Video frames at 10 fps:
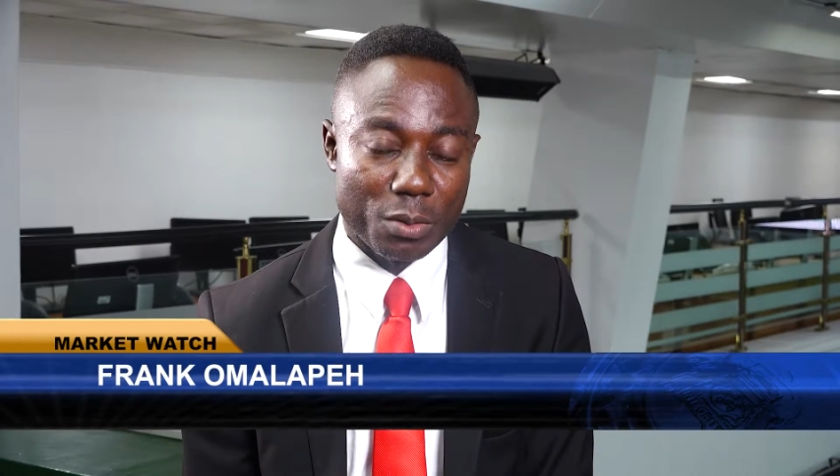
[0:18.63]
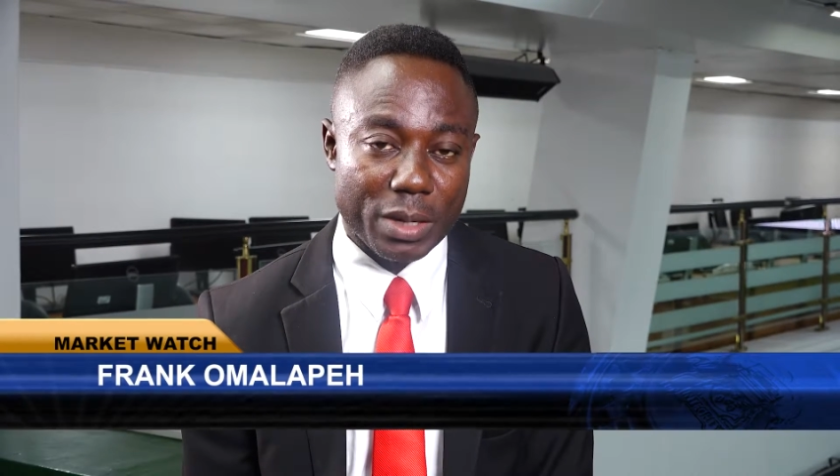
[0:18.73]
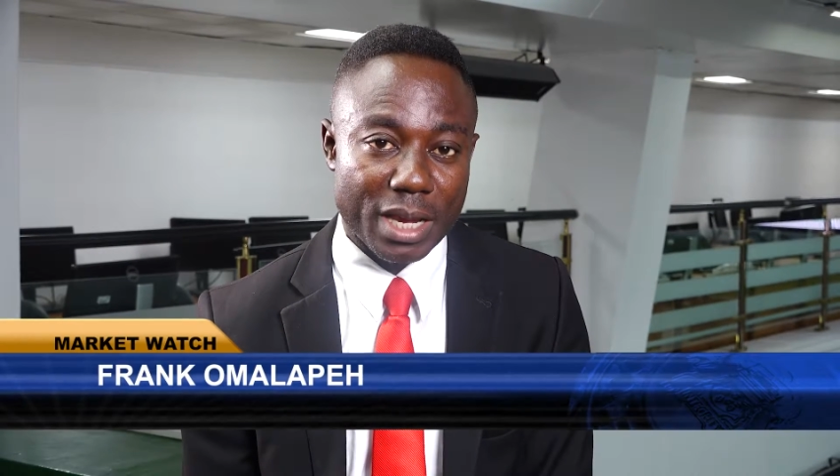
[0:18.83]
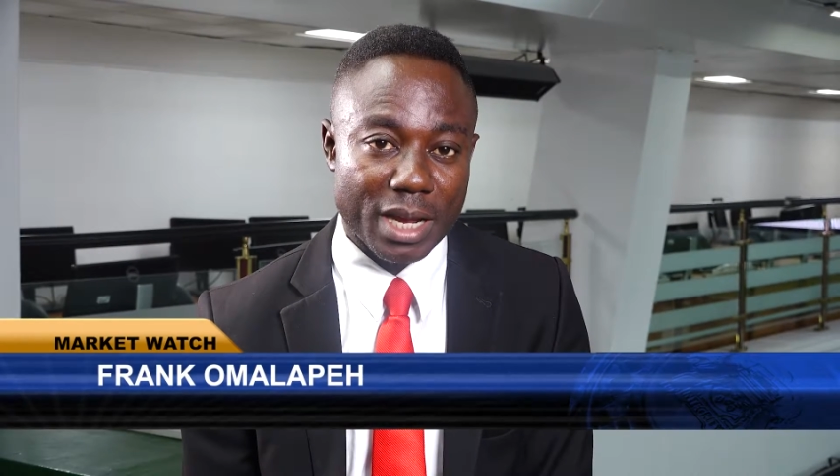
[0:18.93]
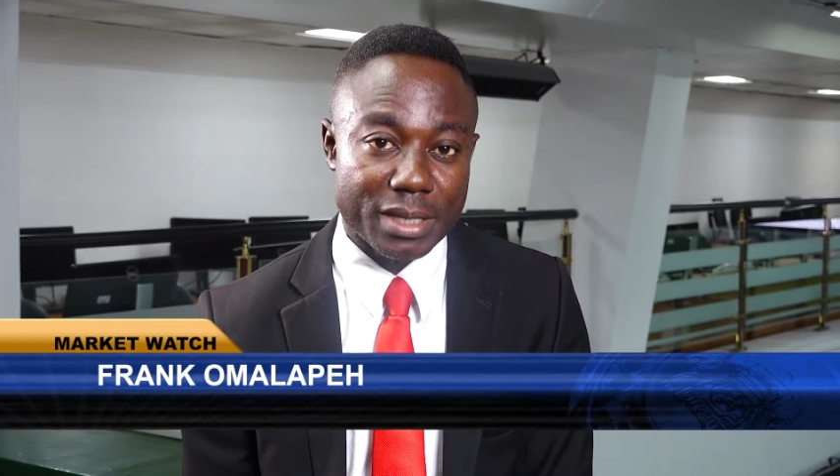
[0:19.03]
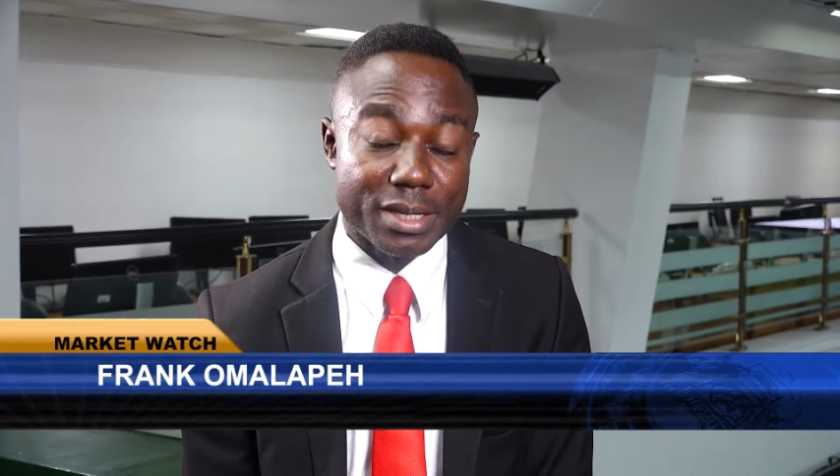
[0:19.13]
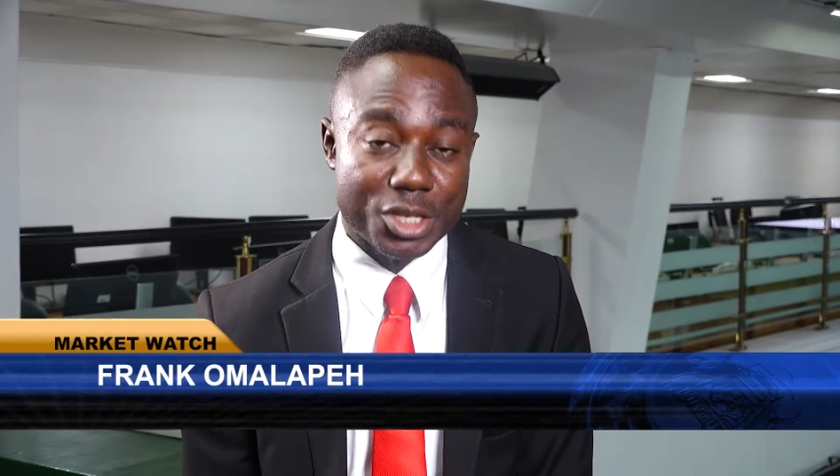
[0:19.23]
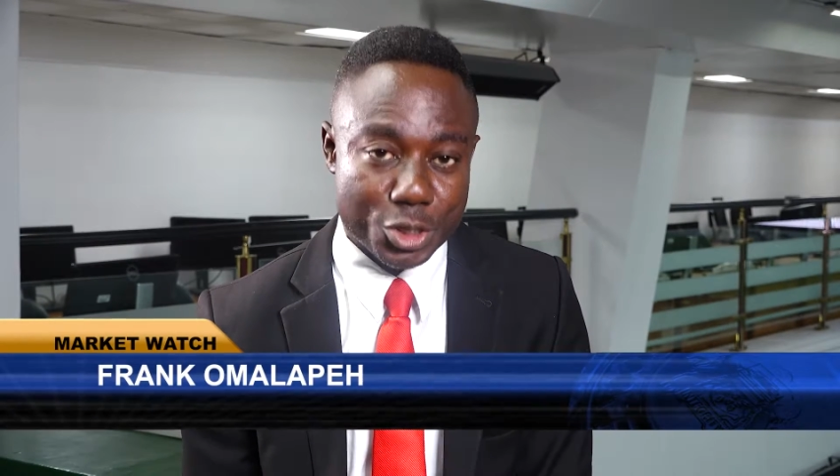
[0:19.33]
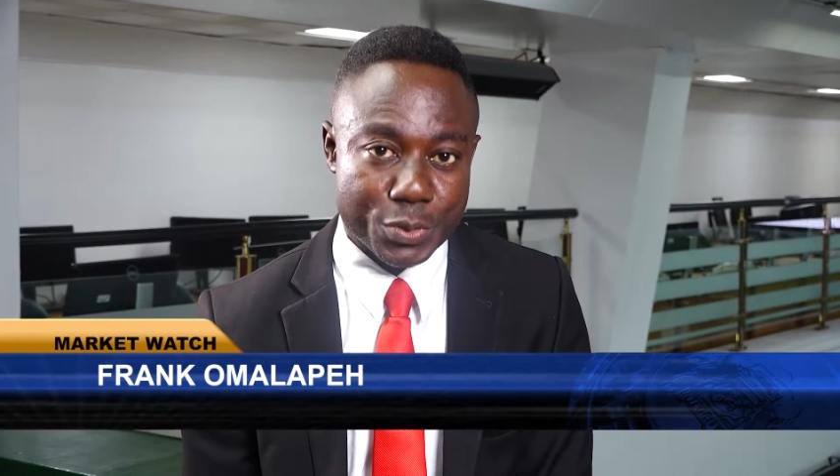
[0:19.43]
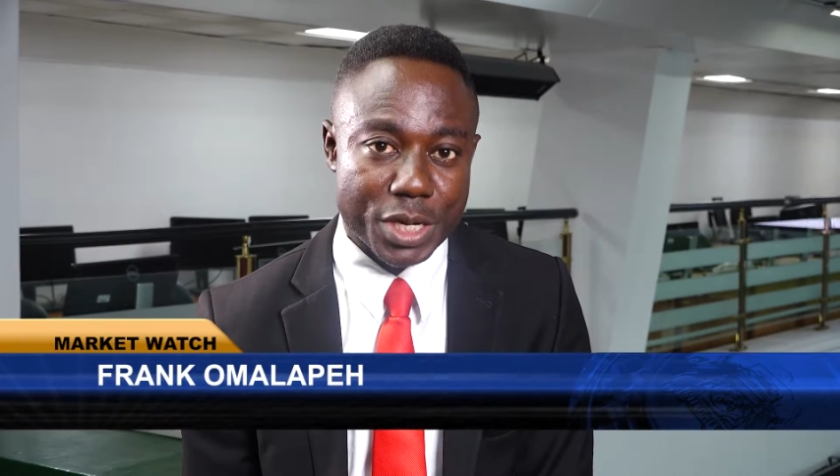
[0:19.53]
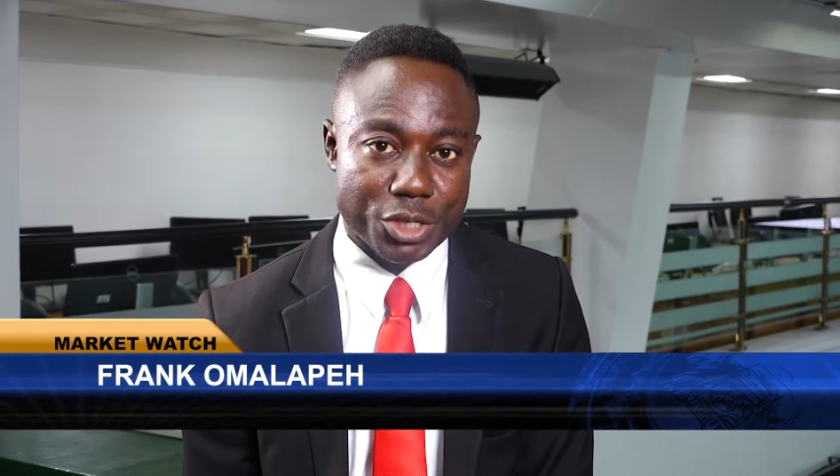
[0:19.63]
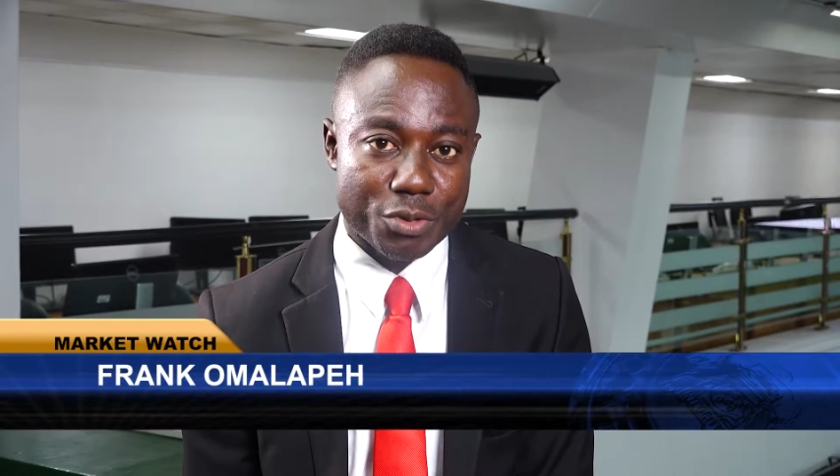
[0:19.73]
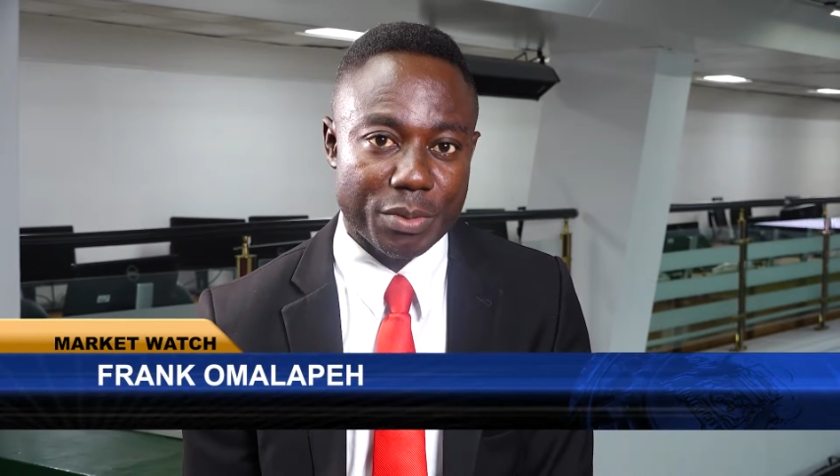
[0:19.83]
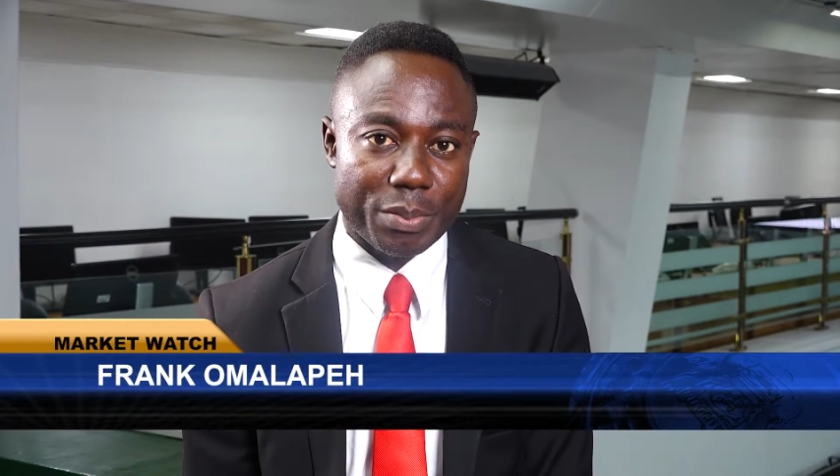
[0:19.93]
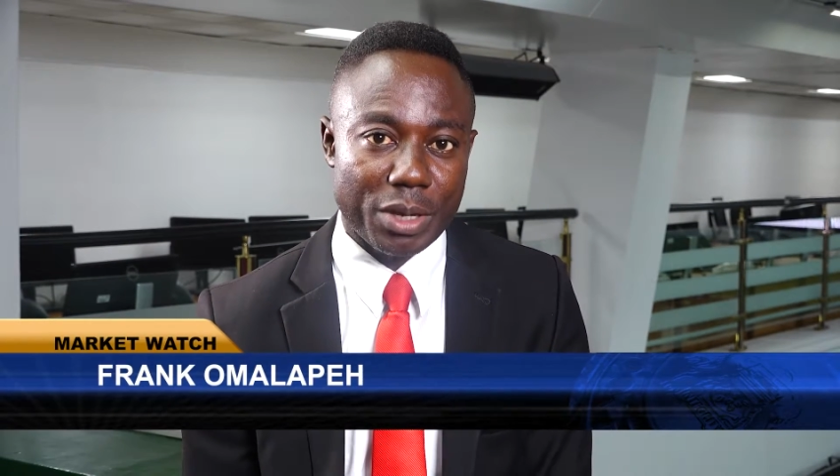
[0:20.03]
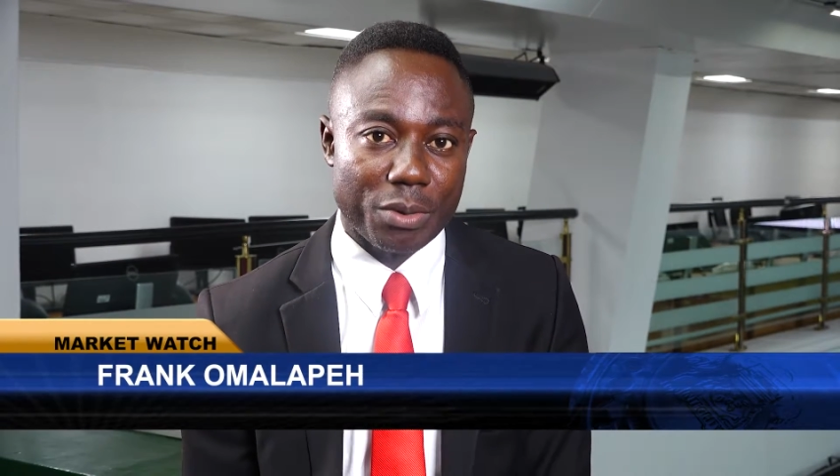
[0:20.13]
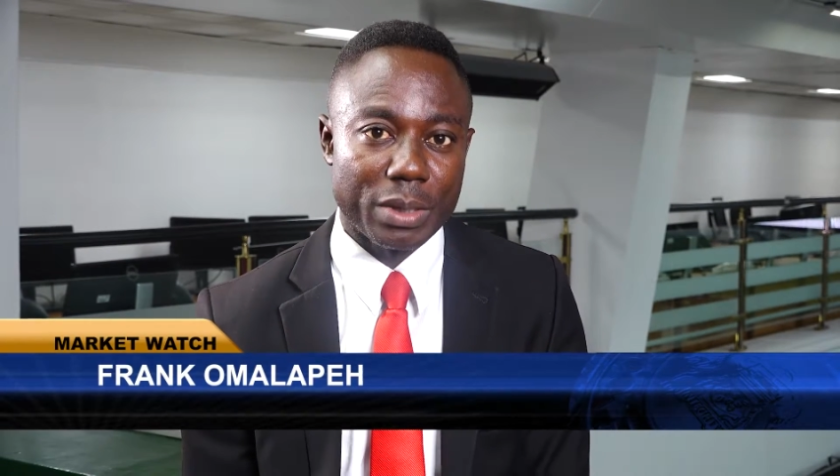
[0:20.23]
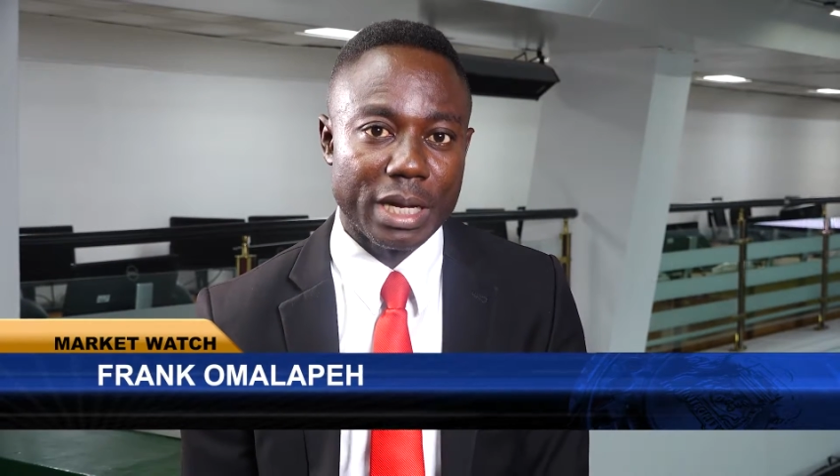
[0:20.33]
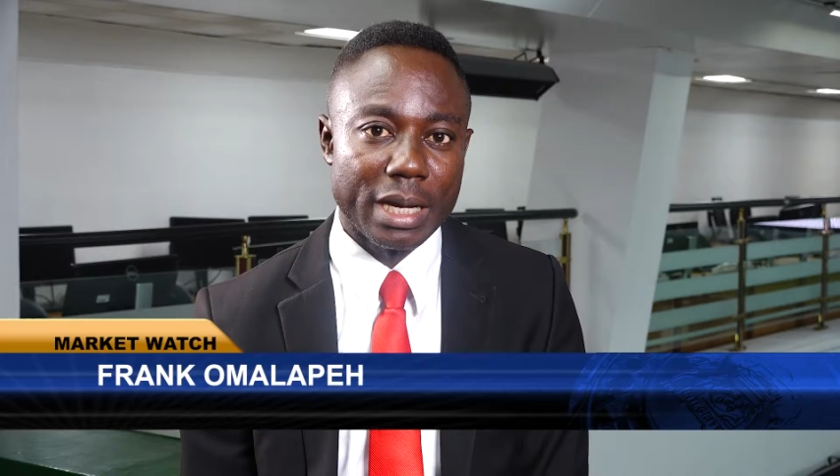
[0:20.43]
looking at the treasury bill.